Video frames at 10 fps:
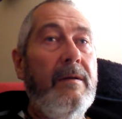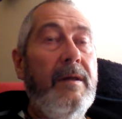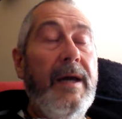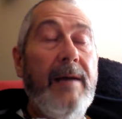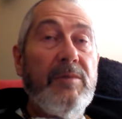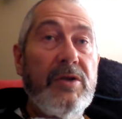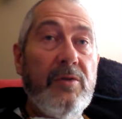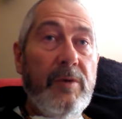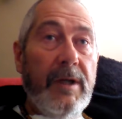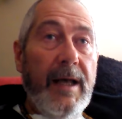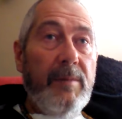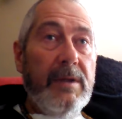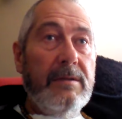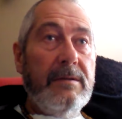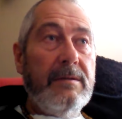their hamster wheel
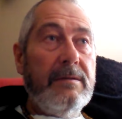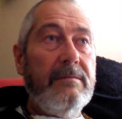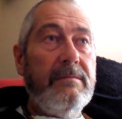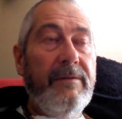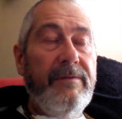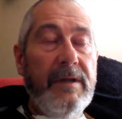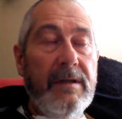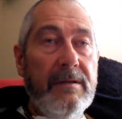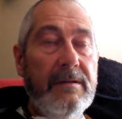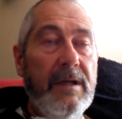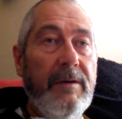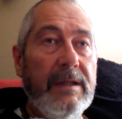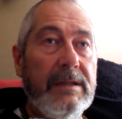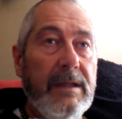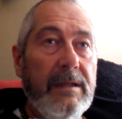habits, their fears, their
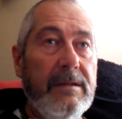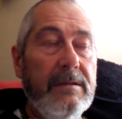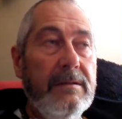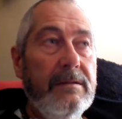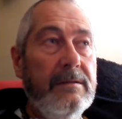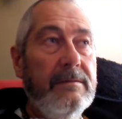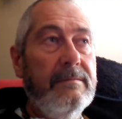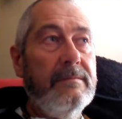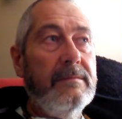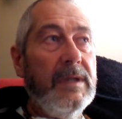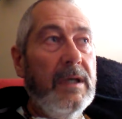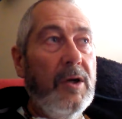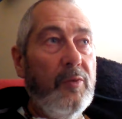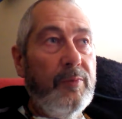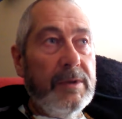anxieties, their
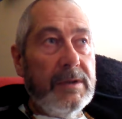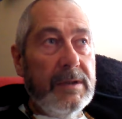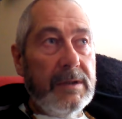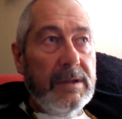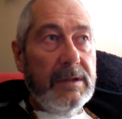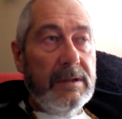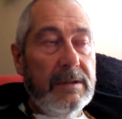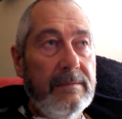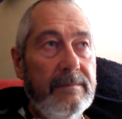hopelessnesses,